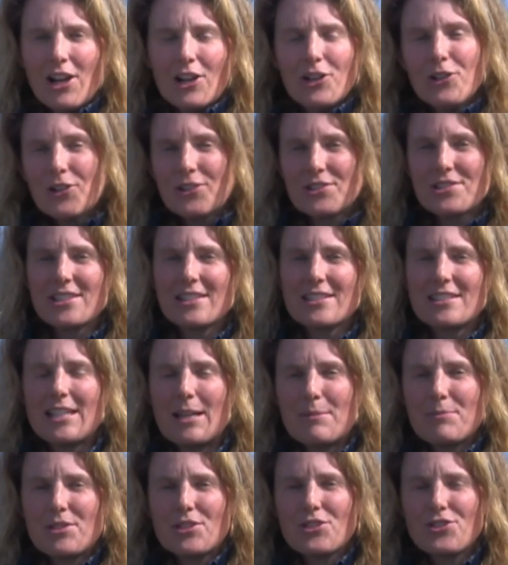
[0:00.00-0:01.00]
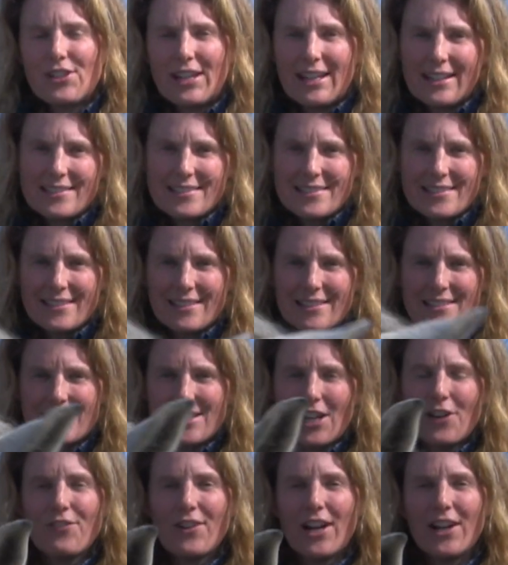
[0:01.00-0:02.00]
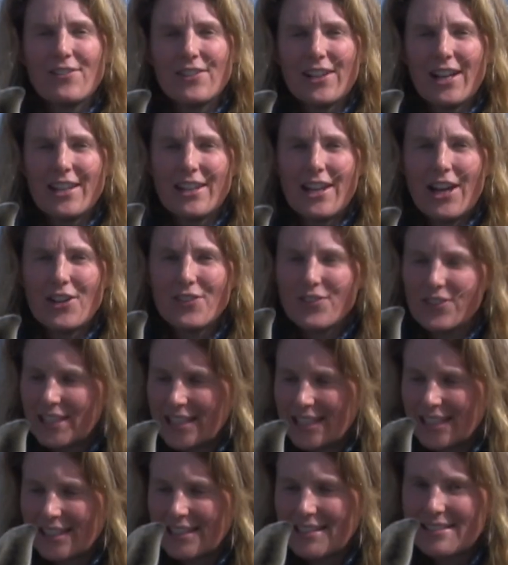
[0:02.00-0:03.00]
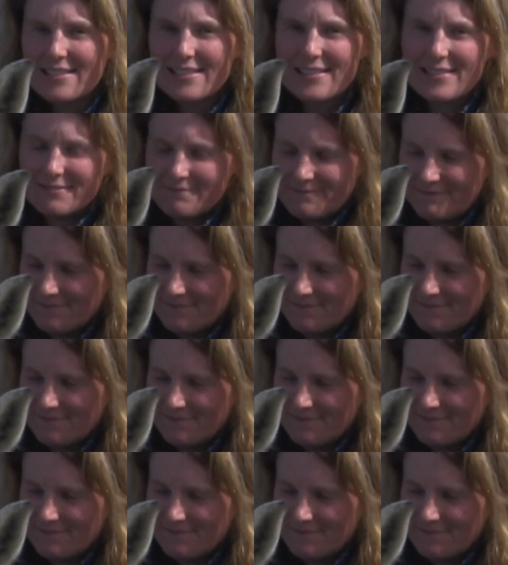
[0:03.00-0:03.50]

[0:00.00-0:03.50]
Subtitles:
lots of the tips and tricks and stuff I've learned over the years.